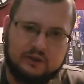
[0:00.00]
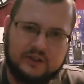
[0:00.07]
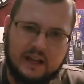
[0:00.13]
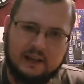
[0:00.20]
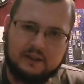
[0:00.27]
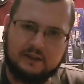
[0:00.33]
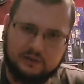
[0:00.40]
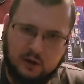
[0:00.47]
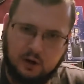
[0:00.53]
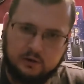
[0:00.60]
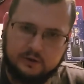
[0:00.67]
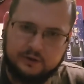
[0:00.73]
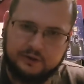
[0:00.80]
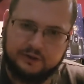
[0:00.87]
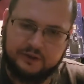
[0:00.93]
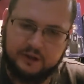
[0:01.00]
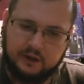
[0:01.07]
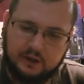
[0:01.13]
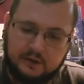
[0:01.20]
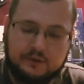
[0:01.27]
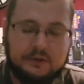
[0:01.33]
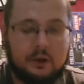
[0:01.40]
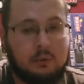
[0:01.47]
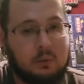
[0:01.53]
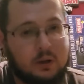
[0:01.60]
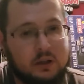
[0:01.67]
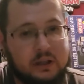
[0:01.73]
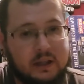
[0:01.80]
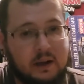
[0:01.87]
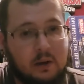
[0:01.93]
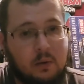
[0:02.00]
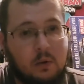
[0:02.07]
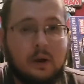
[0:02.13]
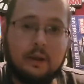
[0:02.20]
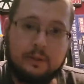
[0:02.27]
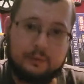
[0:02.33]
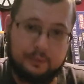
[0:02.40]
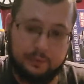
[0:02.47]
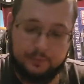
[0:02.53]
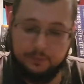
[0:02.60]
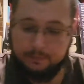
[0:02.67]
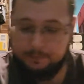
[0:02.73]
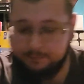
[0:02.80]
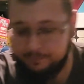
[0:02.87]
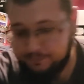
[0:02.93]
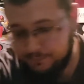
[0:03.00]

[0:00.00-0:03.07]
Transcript: stacks of cartridges here, so we're going to go through them.